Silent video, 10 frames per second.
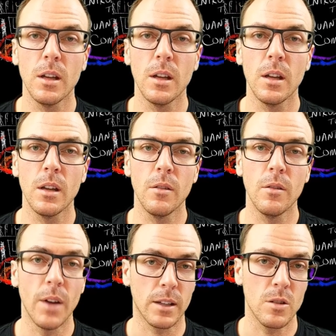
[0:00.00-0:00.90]
vector
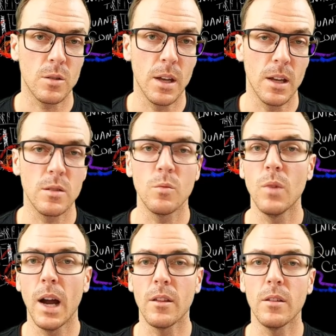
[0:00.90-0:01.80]
space
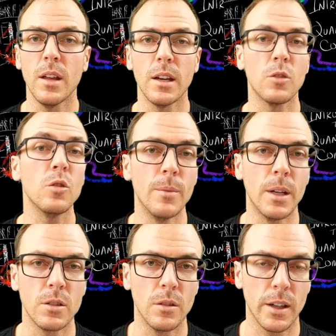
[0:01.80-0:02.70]
rather than a
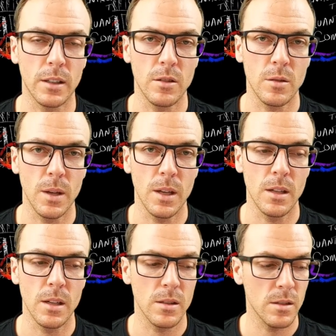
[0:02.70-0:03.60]
2-dimensional vector space.
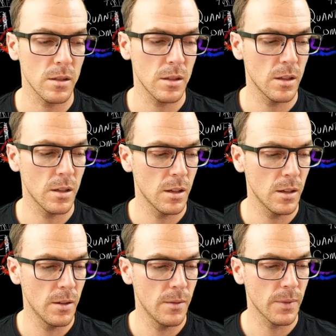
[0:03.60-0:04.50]

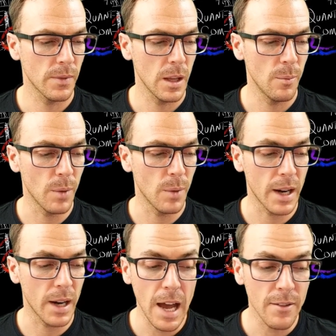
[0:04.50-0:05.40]
But I haven't
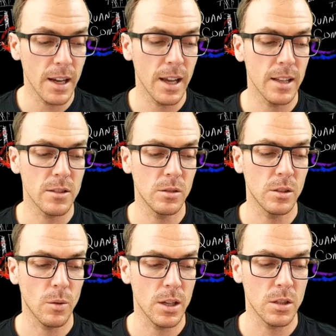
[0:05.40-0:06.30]
answered the question,
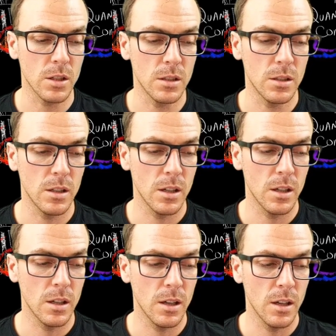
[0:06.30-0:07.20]

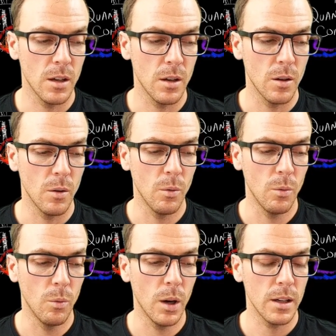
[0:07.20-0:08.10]
what
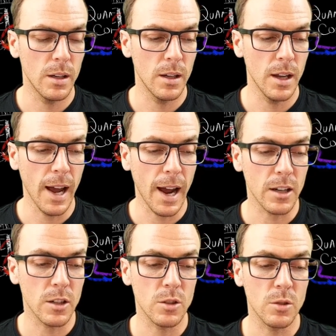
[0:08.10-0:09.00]
actual
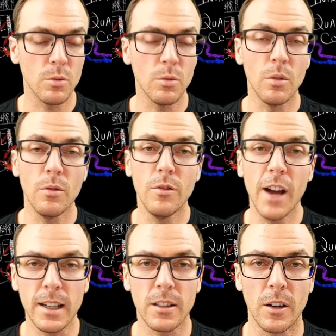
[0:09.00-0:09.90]
vector in this
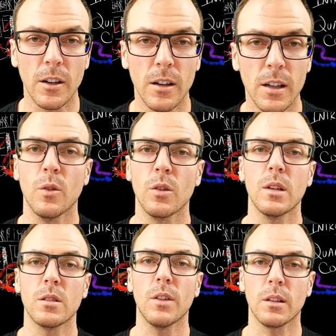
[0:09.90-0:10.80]
4-dimensional vector
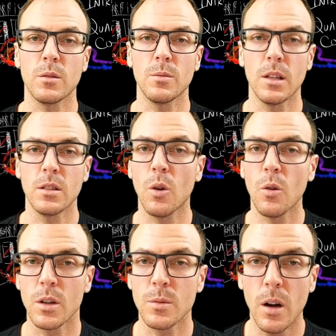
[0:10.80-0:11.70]
space
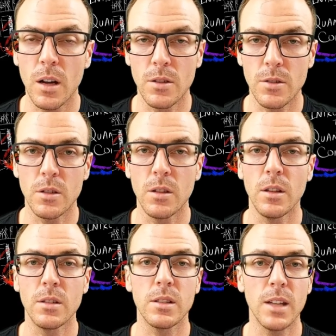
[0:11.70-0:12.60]
corresponds to the
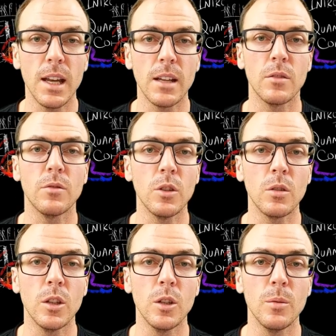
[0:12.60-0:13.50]
state of 2
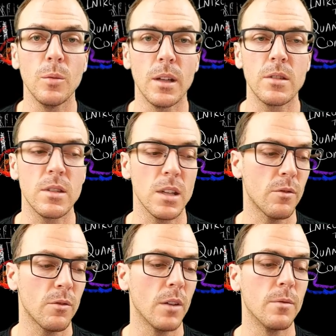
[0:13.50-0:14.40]
qubits if
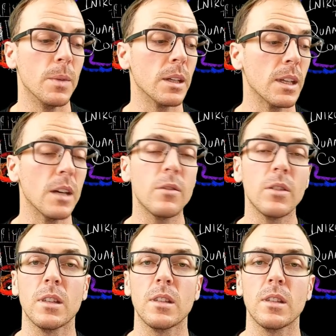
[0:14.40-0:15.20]
I've been given the state of